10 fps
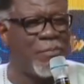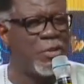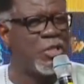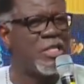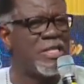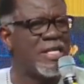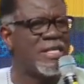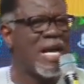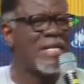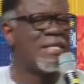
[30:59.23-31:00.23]
People
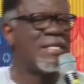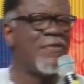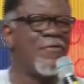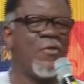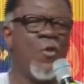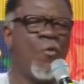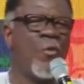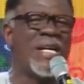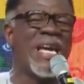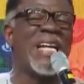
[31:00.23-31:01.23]
treat us as if
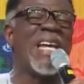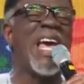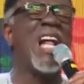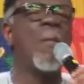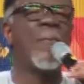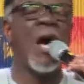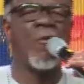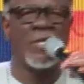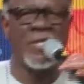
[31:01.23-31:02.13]
we can't help